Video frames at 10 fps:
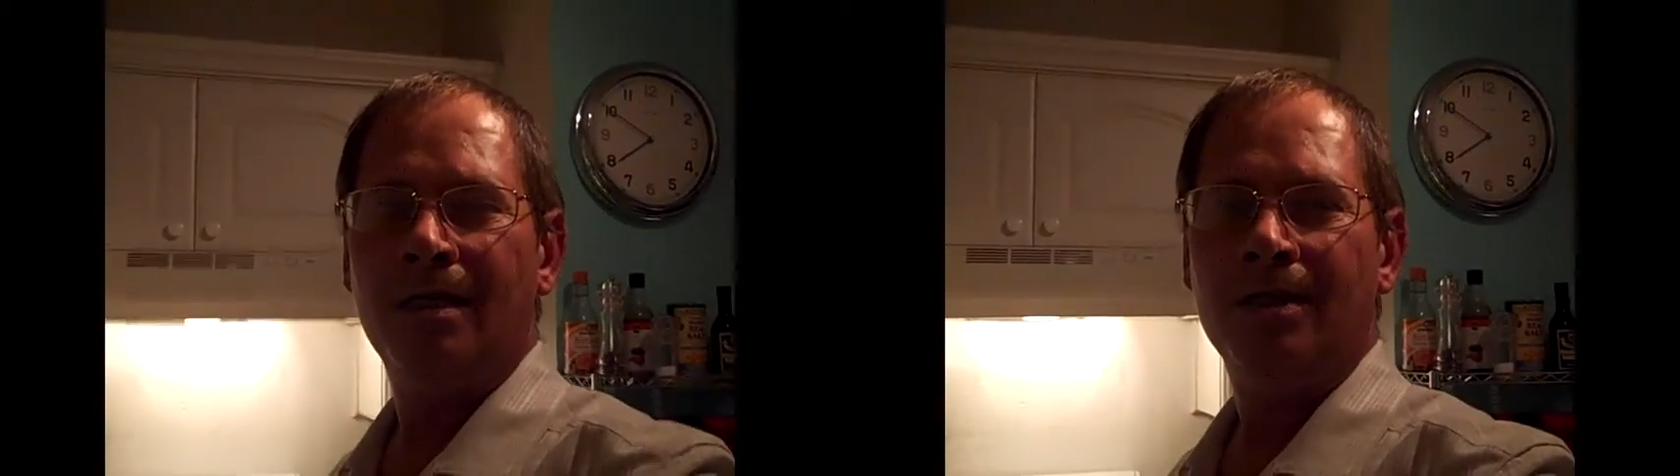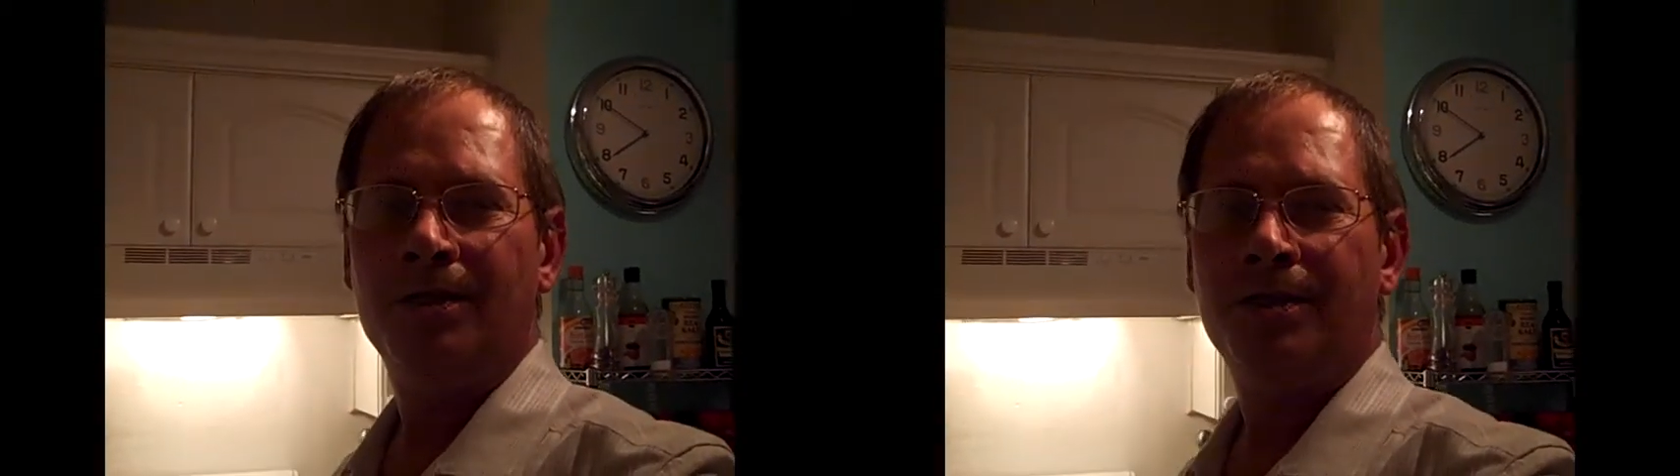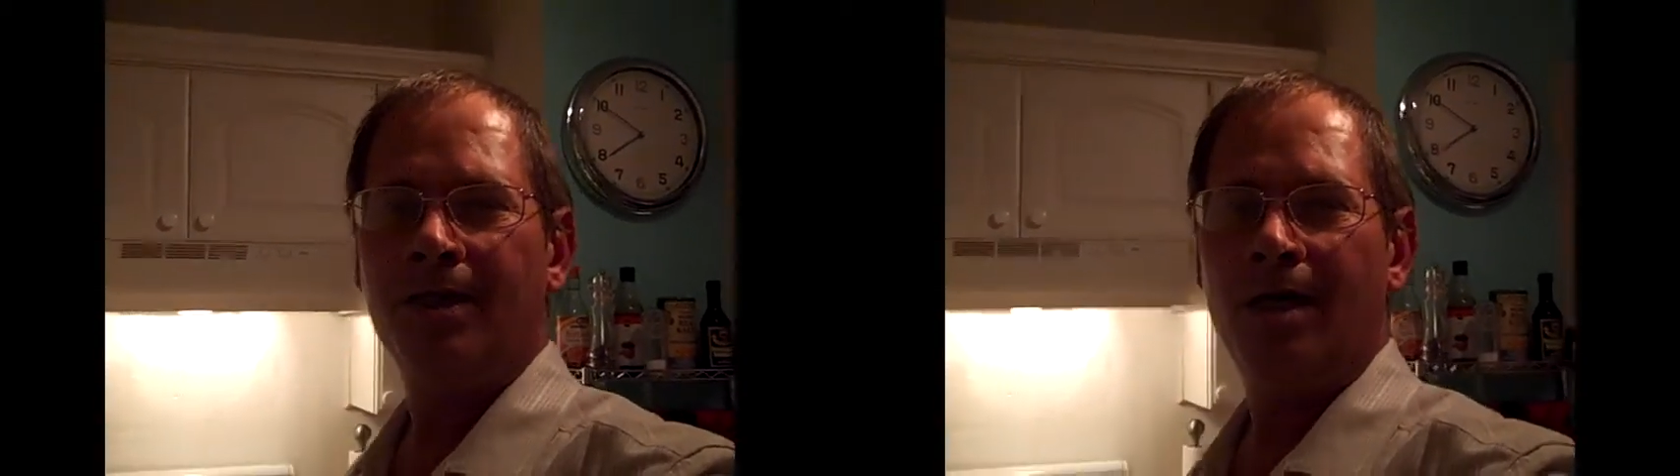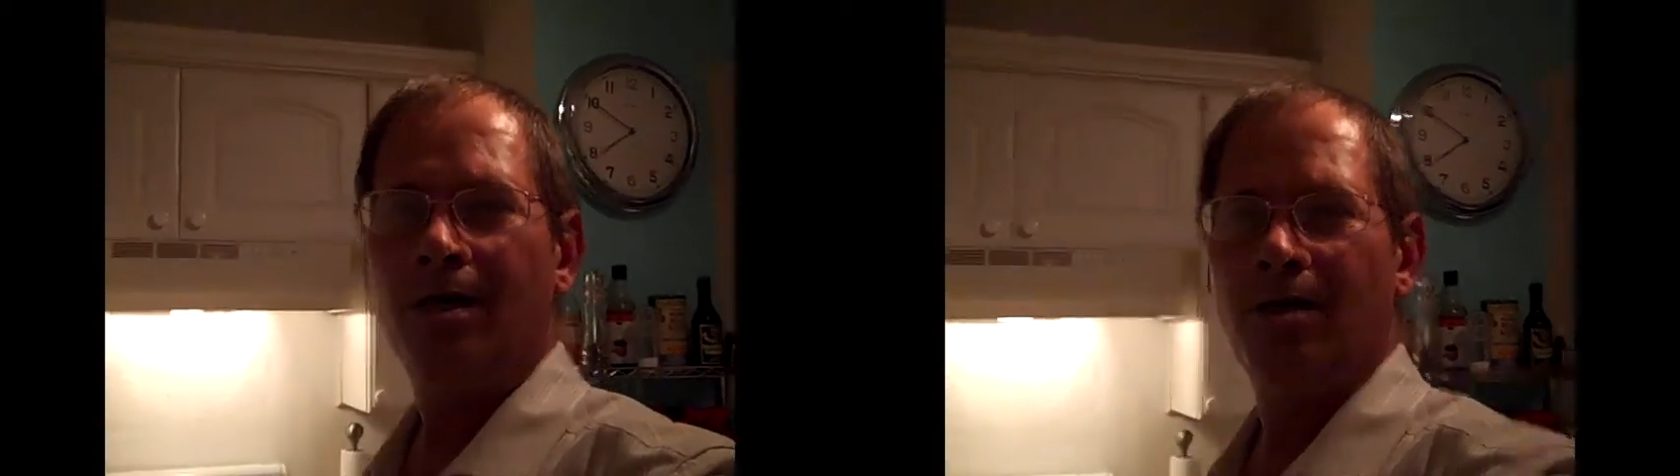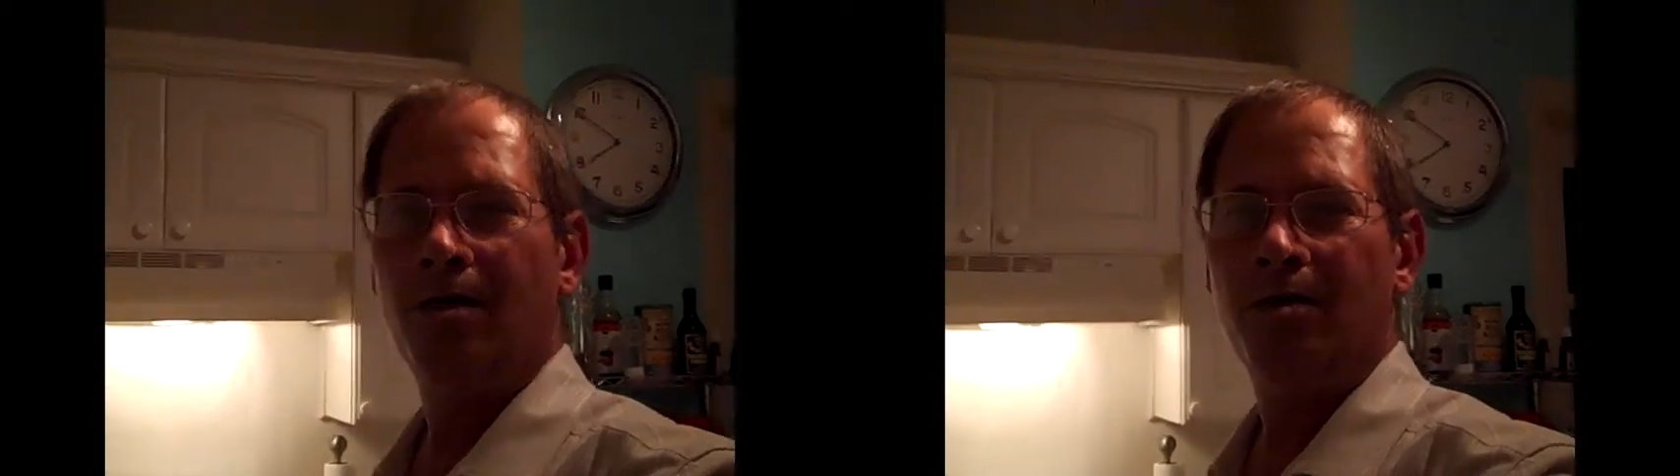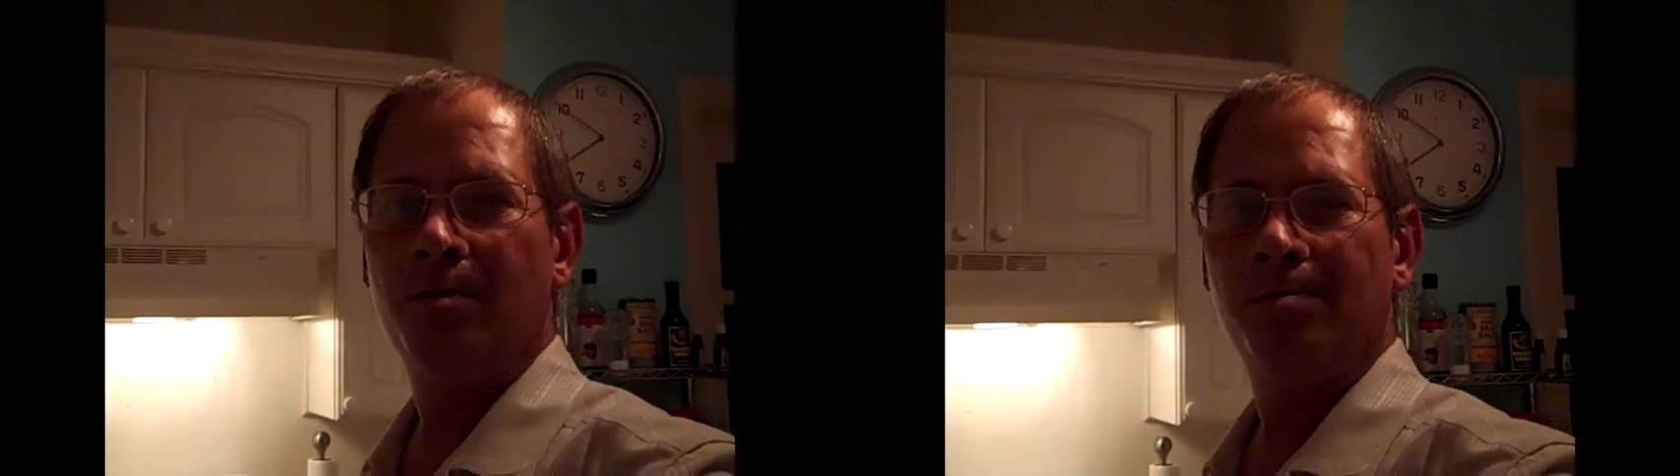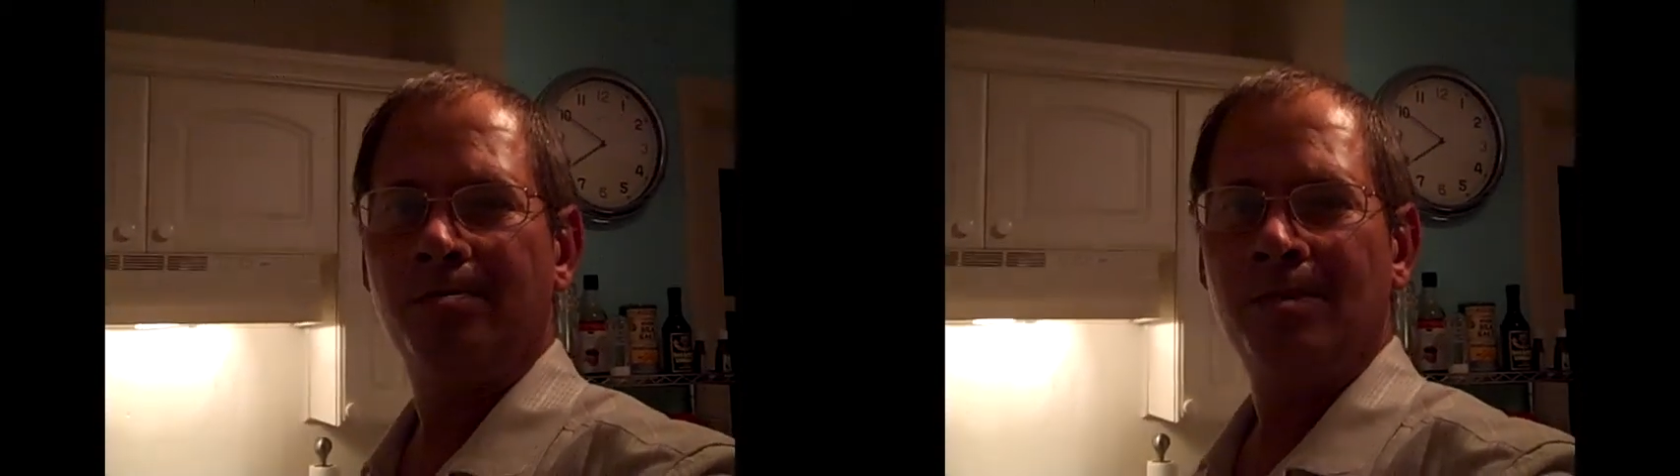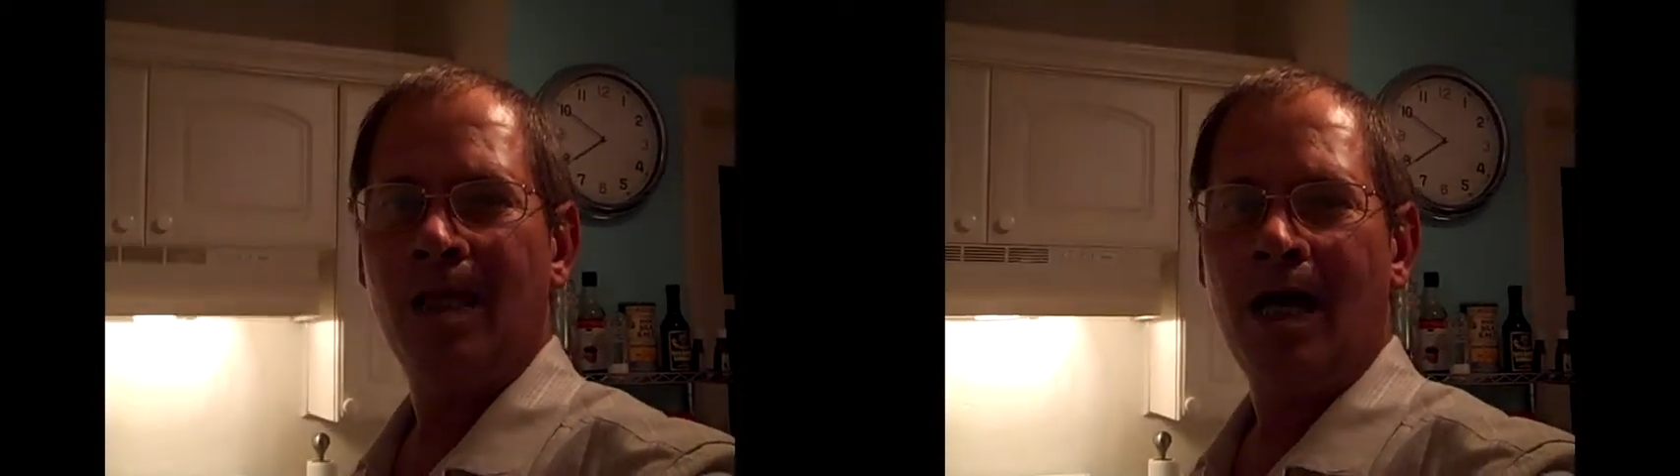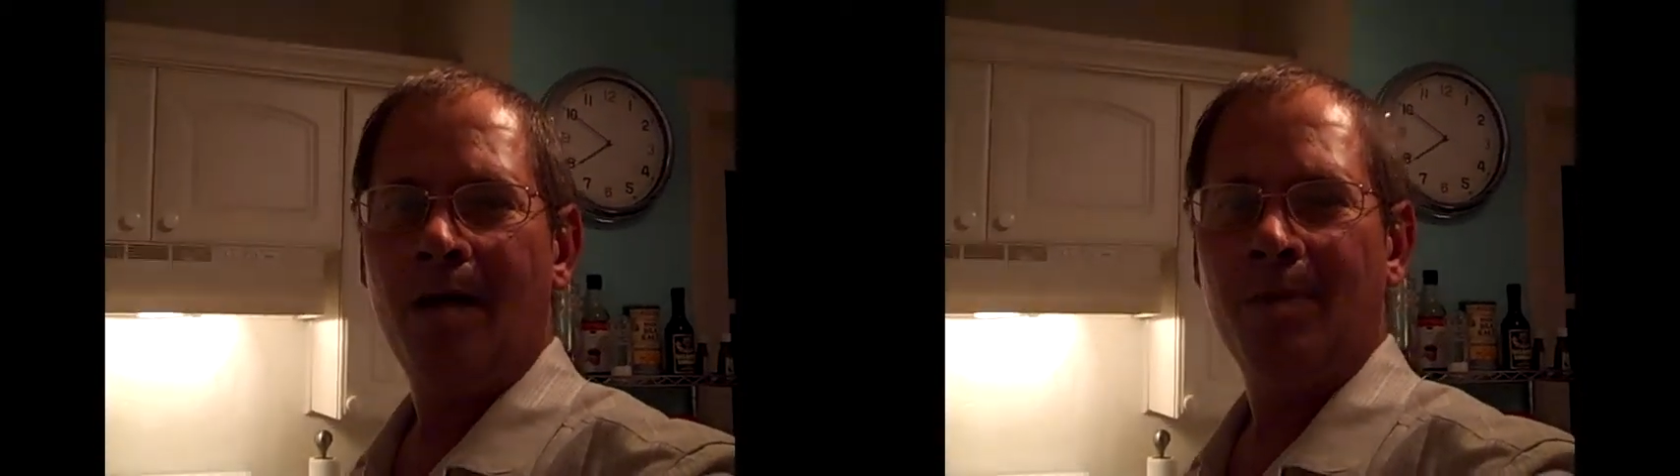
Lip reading: So I'm